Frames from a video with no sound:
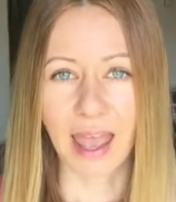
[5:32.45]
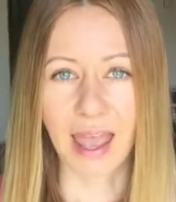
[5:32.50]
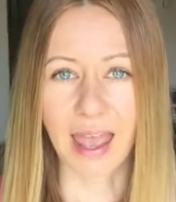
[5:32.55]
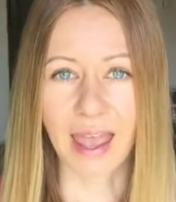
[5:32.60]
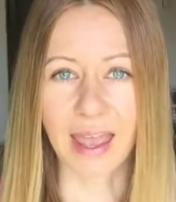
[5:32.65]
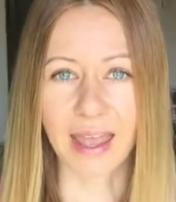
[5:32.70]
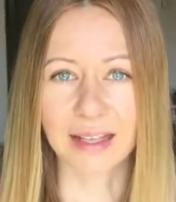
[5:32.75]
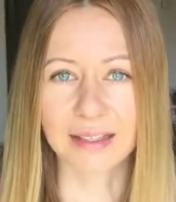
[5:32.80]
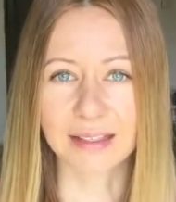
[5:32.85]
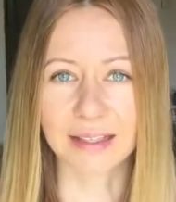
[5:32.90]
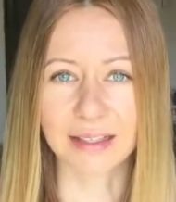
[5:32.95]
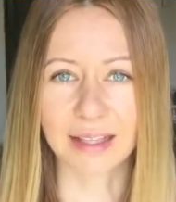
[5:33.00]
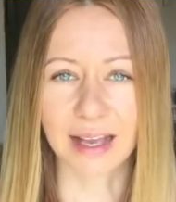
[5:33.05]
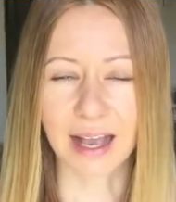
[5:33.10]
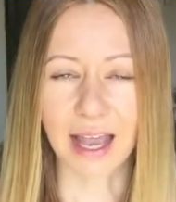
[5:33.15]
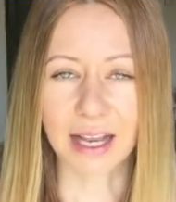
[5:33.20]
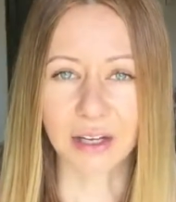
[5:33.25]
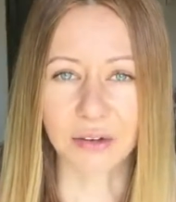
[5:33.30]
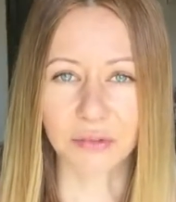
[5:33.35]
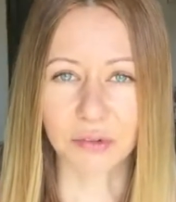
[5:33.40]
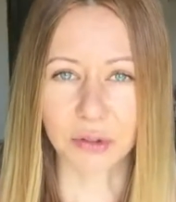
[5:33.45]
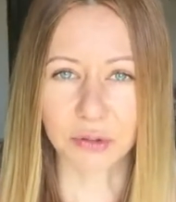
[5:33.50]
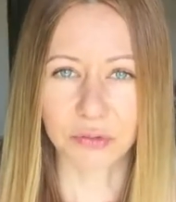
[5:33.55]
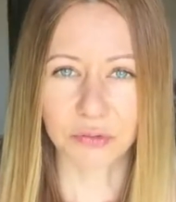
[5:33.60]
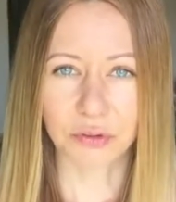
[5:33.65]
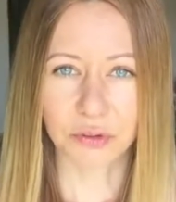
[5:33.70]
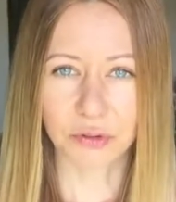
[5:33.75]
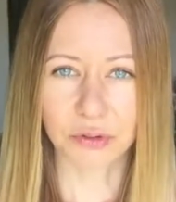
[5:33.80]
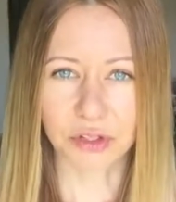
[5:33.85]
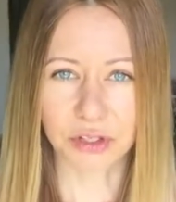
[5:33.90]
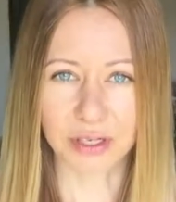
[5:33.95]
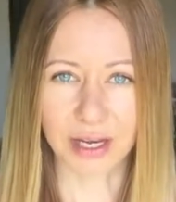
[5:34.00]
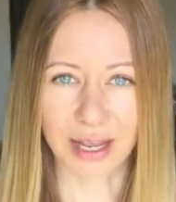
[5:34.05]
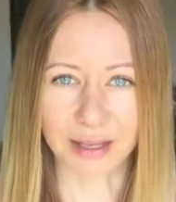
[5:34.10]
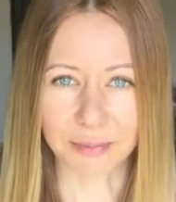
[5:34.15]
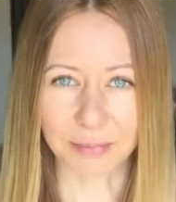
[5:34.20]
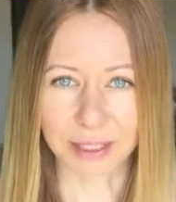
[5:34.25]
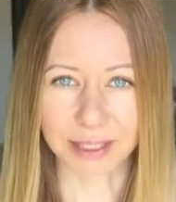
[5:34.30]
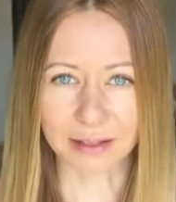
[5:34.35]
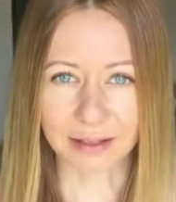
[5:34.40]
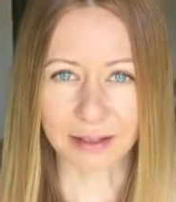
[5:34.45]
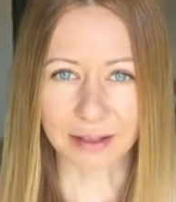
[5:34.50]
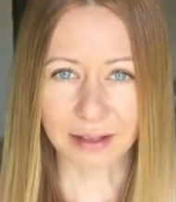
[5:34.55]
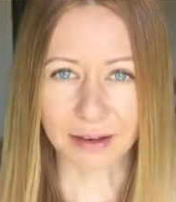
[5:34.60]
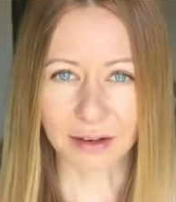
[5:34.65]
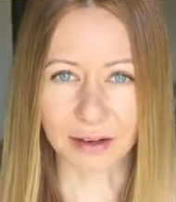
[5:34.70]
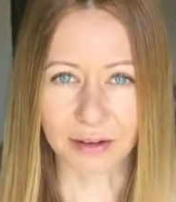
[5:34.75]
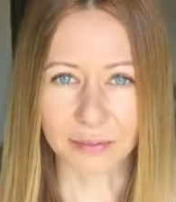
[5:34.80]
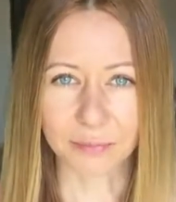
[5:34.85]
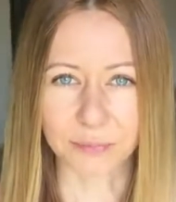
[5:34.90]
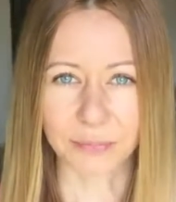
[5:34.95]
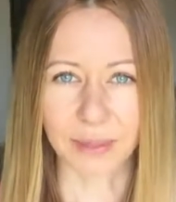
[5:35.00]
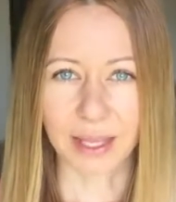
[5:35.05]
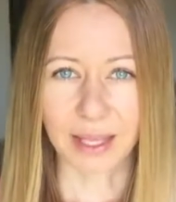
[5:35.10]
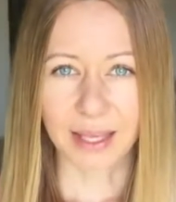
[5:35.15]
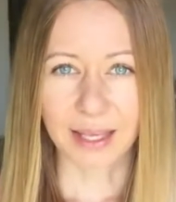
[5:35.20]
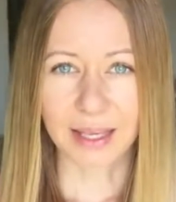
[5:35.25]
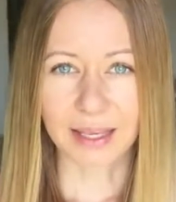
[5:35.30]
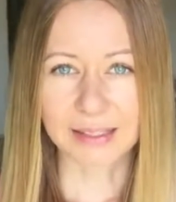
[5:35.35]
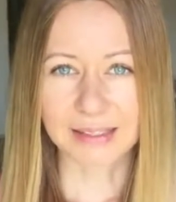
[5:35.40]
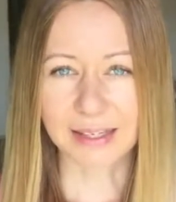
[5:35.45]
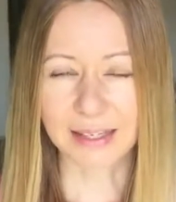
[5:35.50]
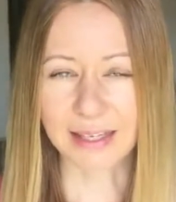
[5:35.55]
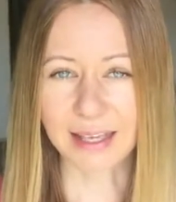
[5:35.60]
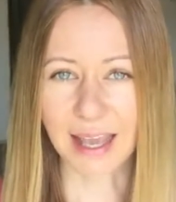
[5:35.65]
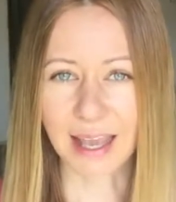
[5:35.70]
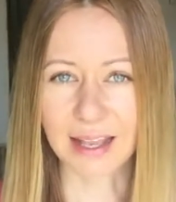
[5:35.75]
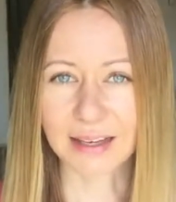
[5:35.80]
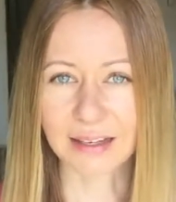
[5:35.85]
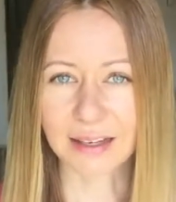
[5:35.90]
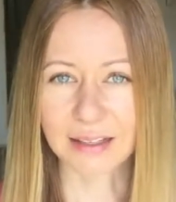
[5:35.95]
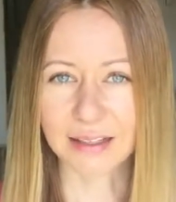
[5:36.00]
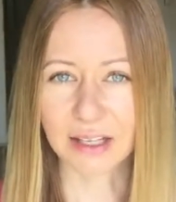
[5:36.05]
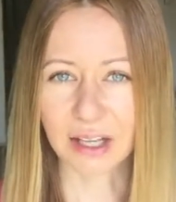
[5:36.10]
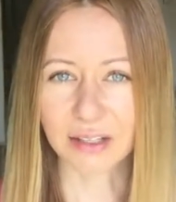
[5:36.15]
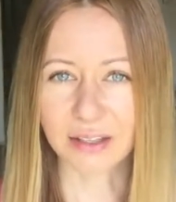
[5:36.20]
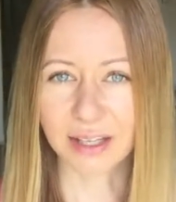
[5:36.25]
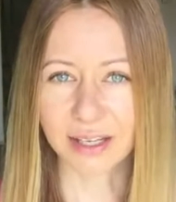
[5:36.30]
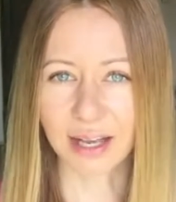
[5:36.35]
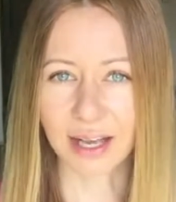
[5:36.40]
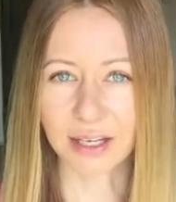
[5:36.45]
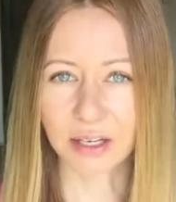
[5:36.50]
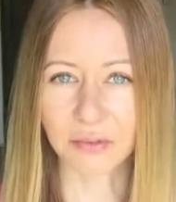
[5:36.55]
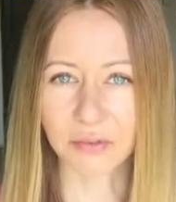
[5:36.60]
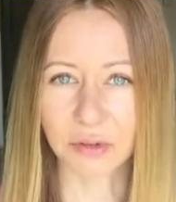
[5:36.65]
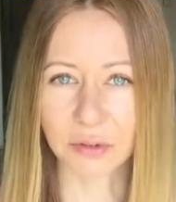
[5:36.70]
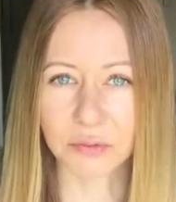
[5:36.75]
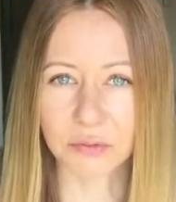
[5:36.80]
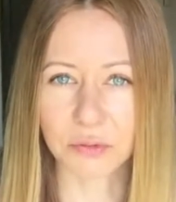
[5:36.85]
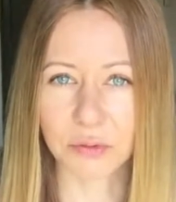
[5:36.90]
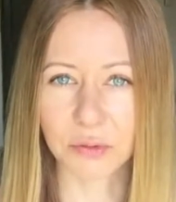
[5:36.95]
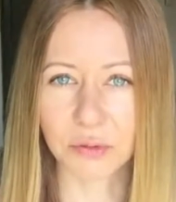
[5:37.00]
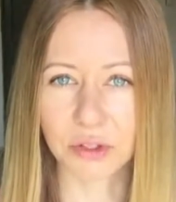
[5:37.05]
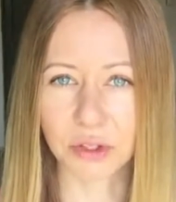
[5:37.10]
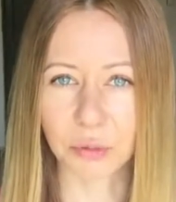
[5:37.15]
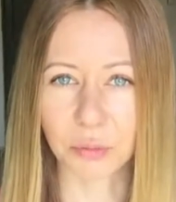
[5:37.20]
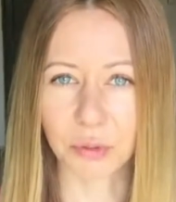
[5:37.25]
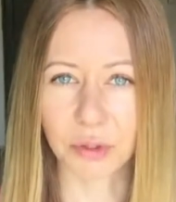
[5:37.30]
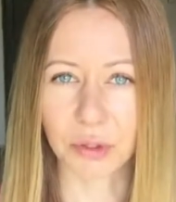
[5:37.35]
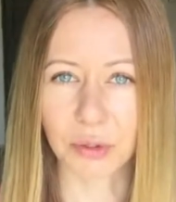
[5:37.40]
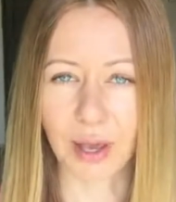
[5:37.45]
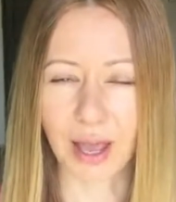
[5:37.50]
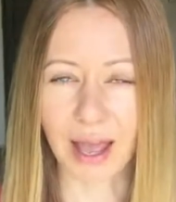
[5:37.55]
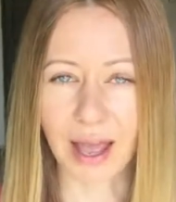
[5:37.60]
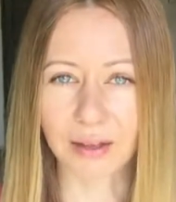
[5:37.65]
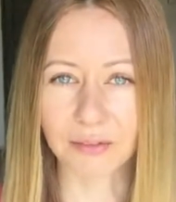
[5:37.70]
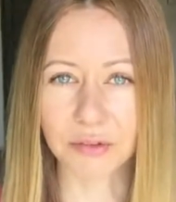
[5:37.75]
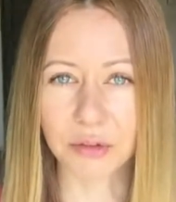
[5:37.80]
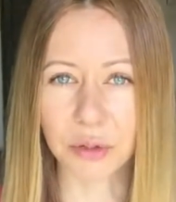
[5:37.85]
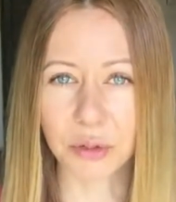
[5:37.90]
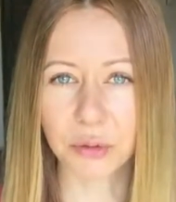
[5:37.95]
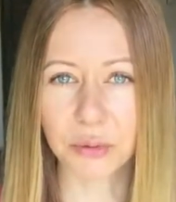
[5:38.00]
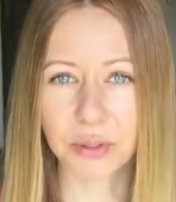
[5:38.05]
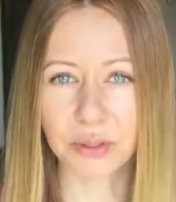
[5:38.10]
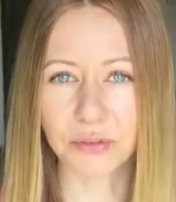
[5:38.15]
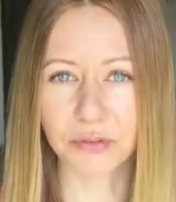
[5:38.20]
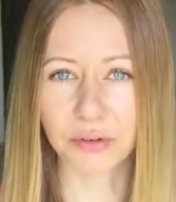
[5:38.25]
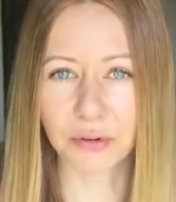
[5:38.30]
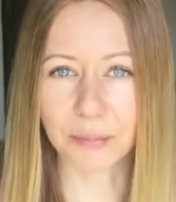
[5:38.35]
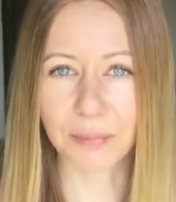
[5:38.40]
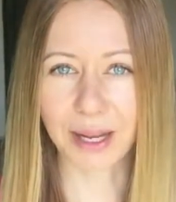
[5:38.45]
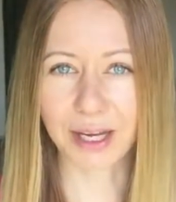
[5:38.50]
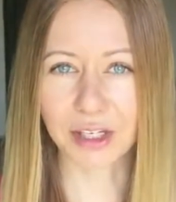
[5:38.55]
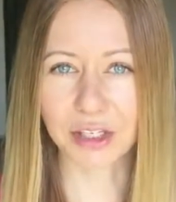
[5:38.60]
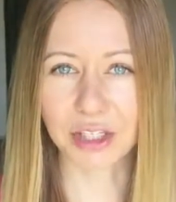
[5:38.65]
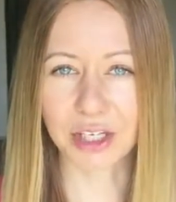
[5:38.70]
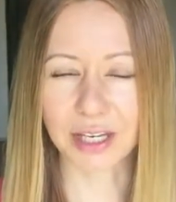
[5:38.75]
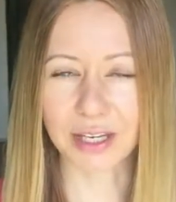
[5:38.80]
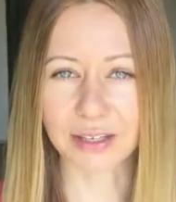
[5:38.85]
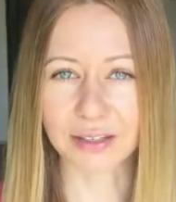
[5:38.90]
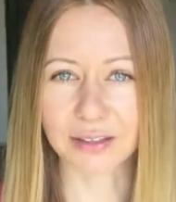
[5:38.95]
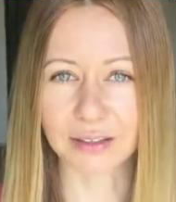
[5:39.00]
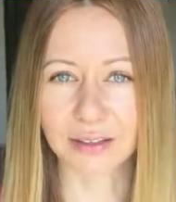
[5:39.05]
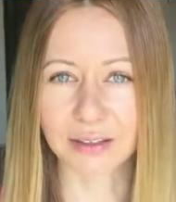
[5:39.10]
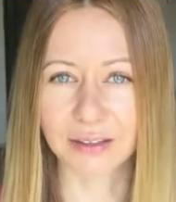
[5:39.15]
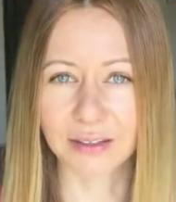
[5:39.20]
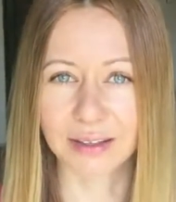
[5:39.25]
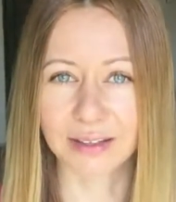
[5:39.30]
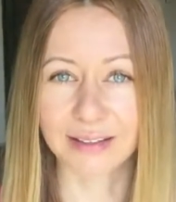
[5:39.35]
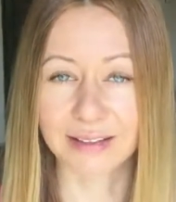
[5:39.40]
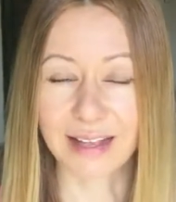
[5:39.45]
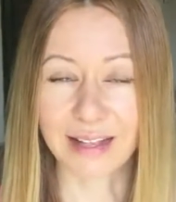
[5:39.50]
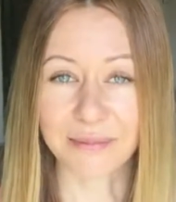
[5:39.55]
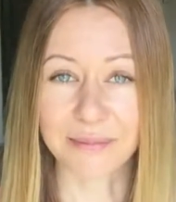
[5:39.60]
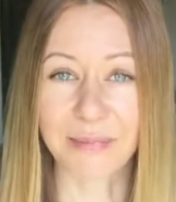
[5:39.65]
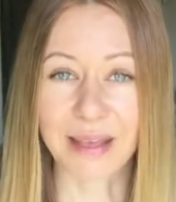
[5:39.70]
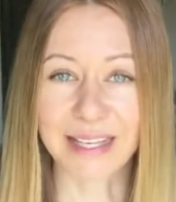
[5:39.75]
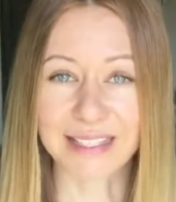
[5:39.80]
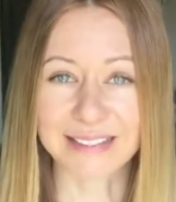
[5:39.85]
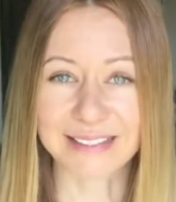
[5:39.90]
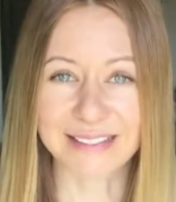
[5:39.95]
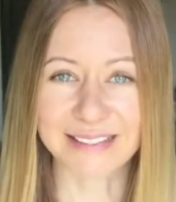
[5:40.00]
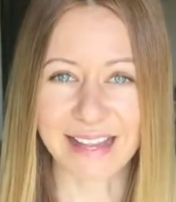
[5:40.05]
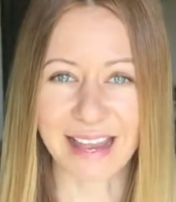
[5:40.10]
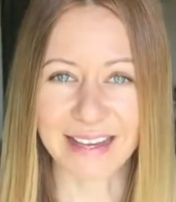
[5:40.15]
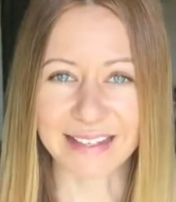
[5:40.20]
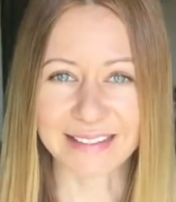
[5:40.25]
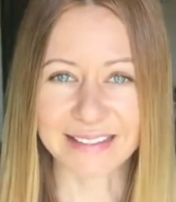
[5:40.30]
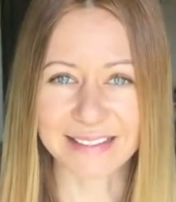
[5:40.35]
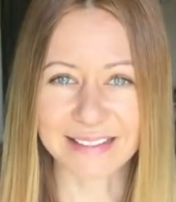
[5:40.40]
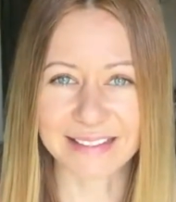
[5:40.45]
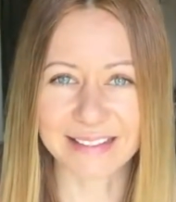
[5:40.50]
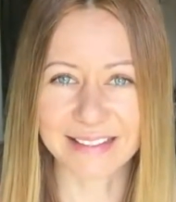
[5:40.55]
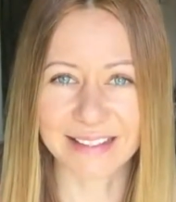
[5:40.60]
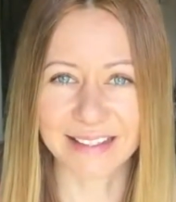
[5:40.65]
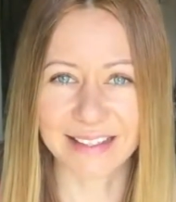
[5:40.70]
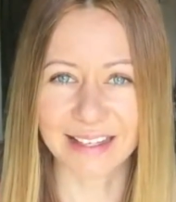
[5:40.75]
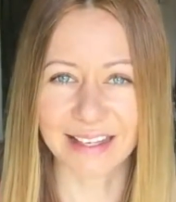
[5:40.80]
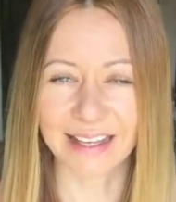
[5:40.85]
And the kind of confusion I mean here is, again, not the kind of confusion when you have new information that makes sense,